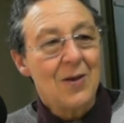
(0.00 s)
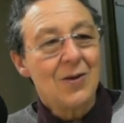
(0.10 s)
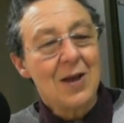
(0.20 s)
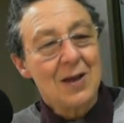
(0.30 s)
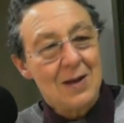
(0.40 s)

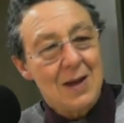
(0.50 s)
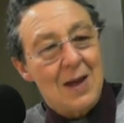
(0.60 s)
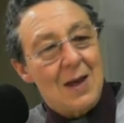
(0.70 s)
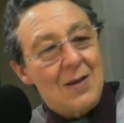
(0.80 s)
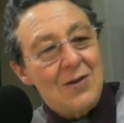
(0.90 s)
Okay.
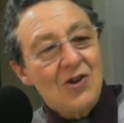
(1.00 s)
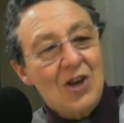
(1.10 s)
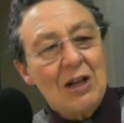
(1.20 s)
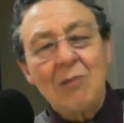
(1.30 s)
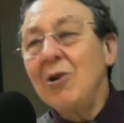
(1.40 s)
The
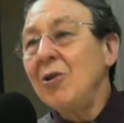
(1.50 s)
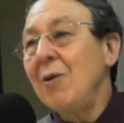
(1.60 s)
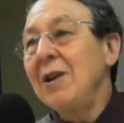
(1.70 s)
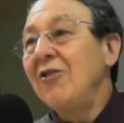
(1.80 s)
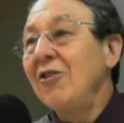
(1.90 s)
Shuttleworth
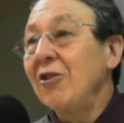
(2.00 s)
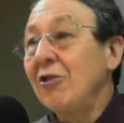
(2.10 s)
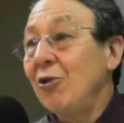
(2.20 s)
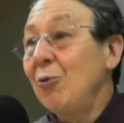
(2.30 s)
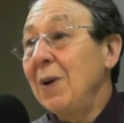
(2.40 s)
one is just
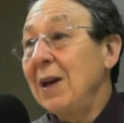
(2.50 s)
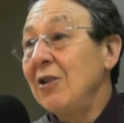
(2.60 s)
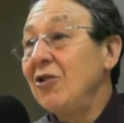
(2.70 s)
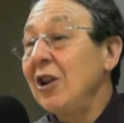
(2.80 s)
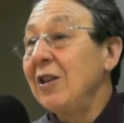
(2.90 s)
a
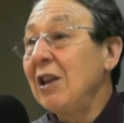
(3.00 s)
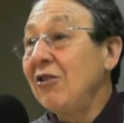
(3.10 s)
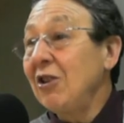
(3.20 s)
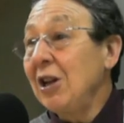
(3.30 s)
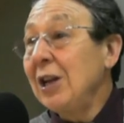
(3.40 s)
2-pager, and
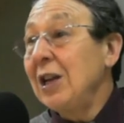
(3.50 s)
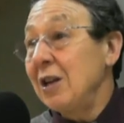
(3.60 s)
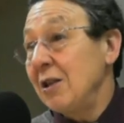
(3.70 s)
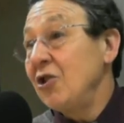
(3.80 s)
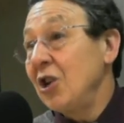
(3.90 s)
there's a
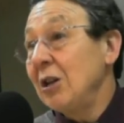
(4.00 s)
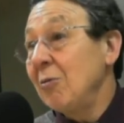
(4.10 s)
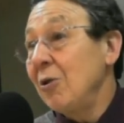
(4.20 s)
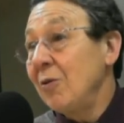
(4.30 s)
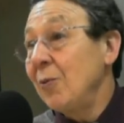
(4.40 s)
link in the
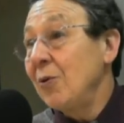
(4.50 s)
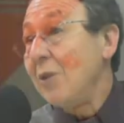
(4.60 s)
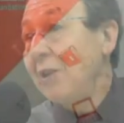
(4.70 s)
Shuttleworth book